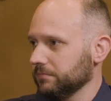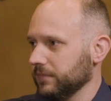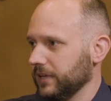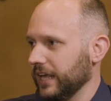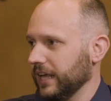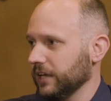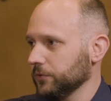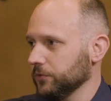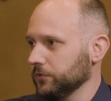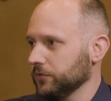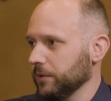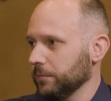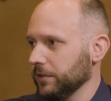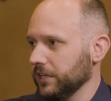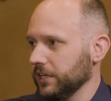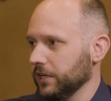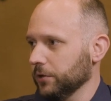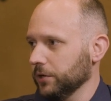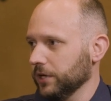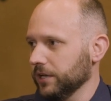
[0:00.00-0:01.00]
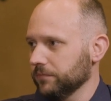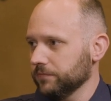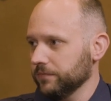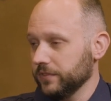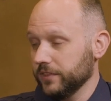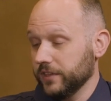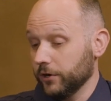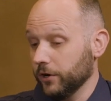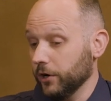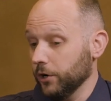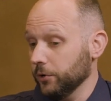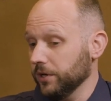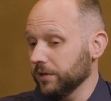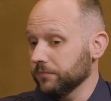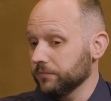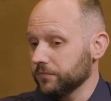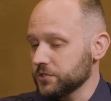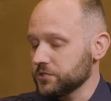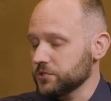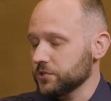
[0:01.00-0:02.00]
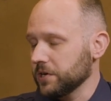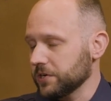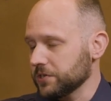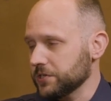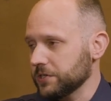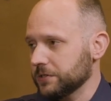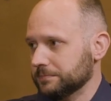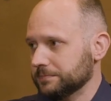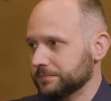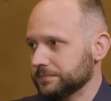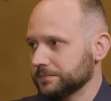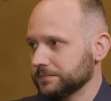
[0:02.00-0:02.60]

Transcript: handle some of the own their own infrastructure.